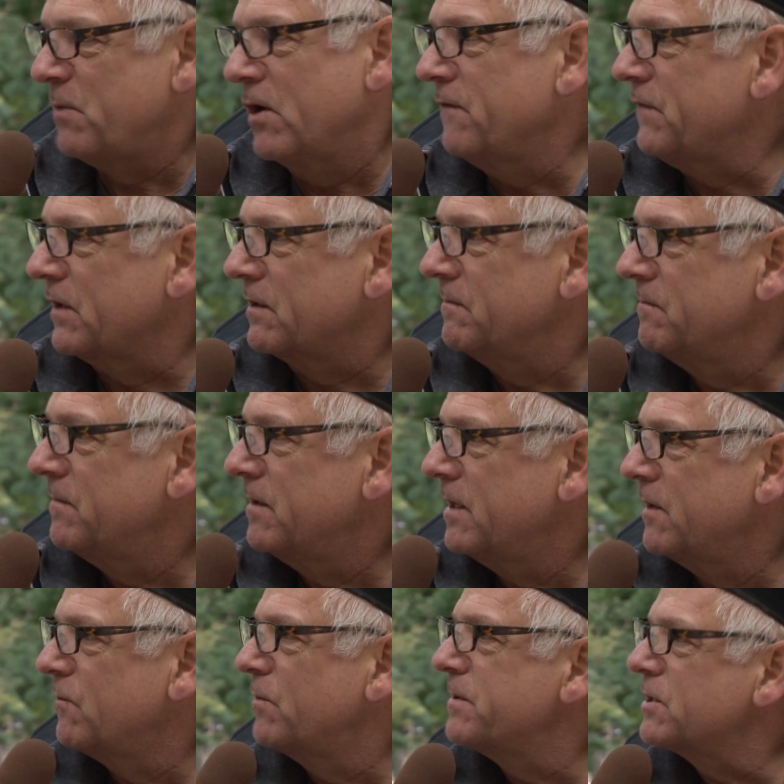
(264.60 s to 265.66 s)
perfect.
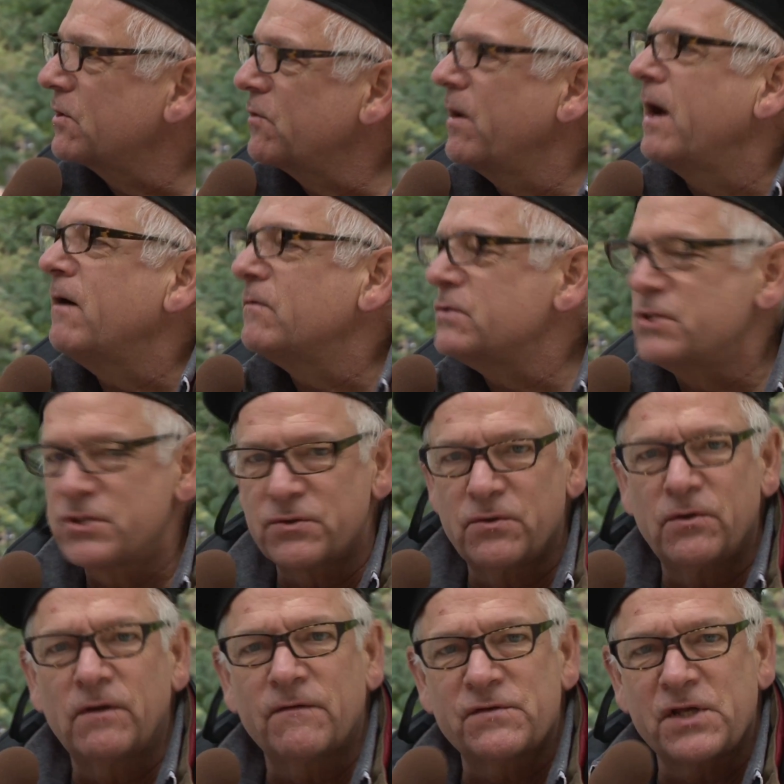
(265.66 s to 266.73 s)
It will be the crown
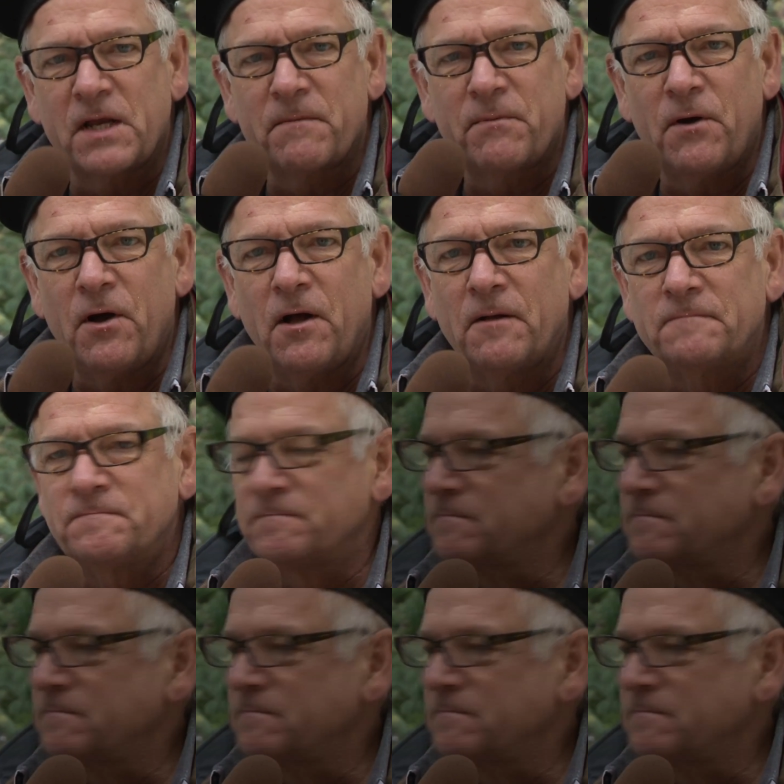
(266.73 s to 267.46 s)
jewel of Saint Paul.